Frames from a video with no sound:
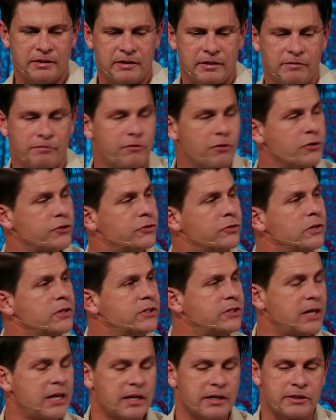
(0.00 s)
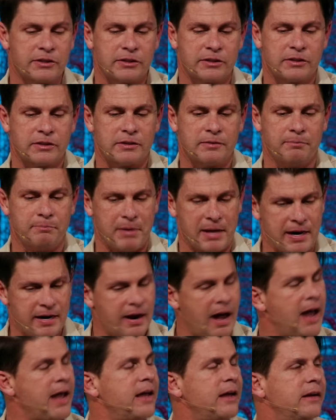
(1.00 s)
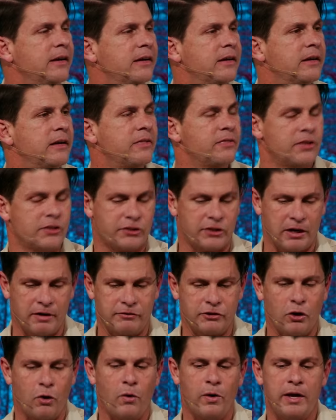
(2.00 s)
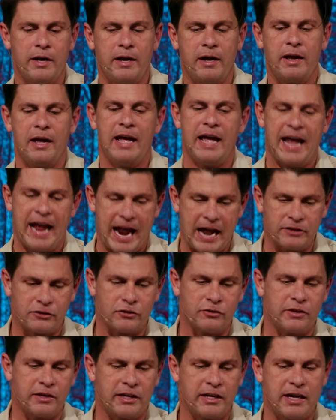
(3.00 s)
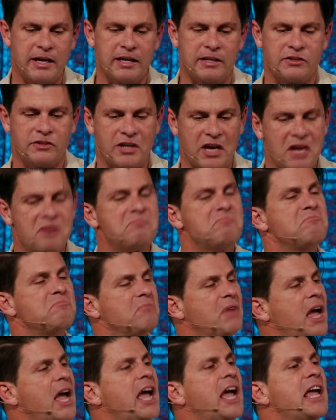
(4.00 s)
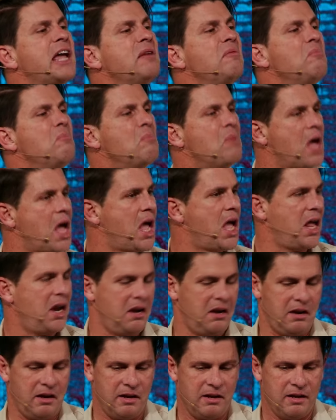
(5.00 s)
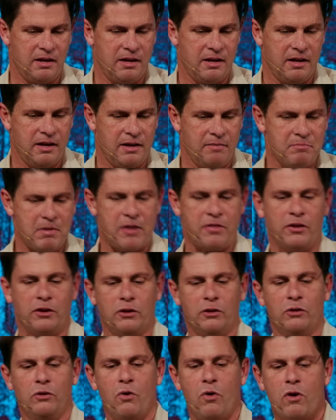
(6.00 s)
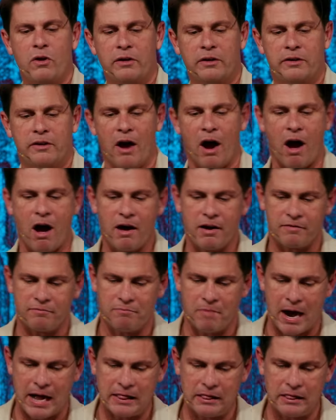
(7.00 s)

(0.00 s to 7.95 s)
In verse 36, Benaniah, the son of Jehoiada, answered the king and said, amen. May the Lord God of my